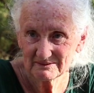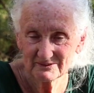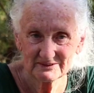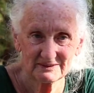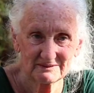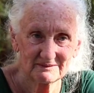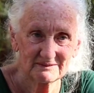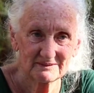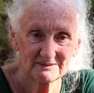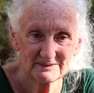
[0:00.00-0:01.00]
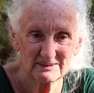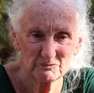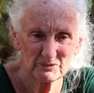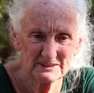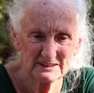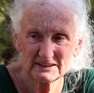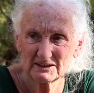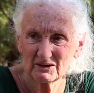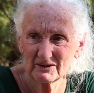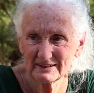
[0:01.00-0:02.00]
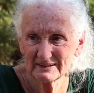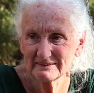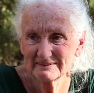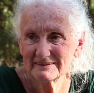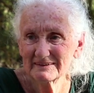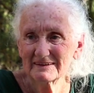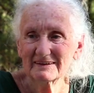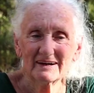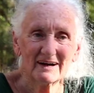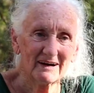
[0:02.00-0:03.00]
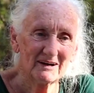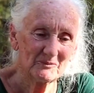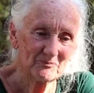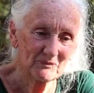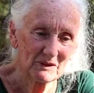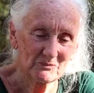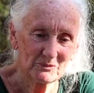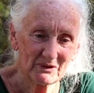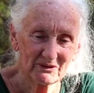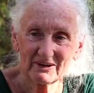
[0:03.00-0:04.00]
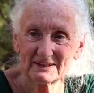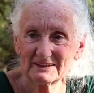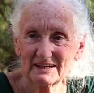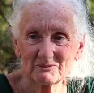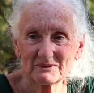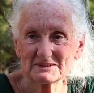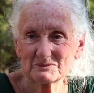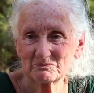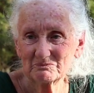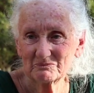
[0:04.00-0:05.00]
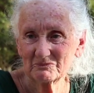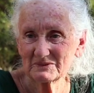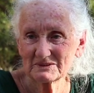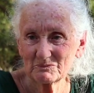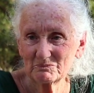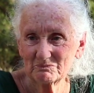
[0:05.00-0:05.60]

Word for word: because I didn't particularly like her. But my great nan was